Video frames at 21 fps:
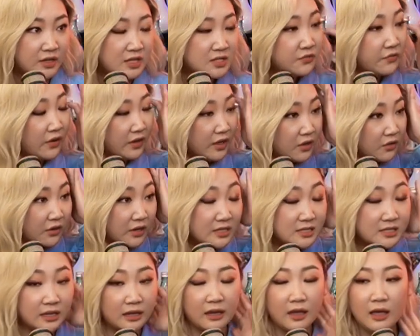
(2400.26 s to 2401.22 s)
It's fucking
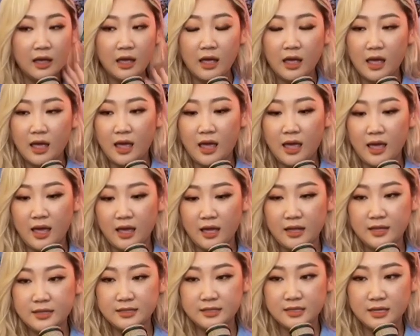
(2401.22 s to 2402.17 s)
crazy.
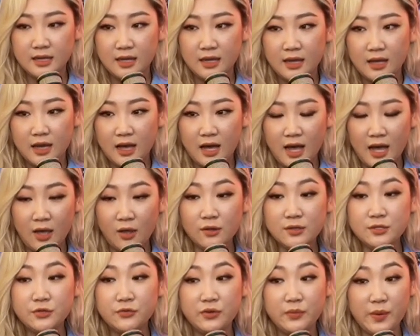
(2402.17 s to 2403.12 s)
And I
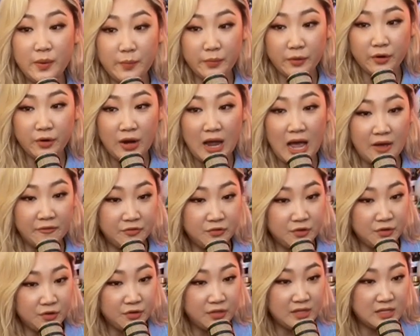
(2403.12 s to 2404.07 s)
also remember
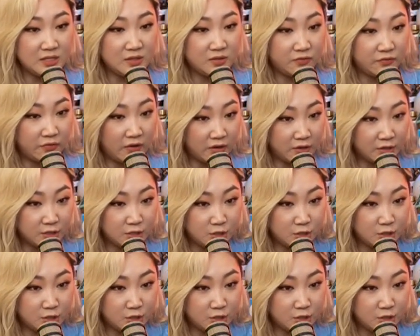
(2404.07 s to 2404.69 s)
after these fuckers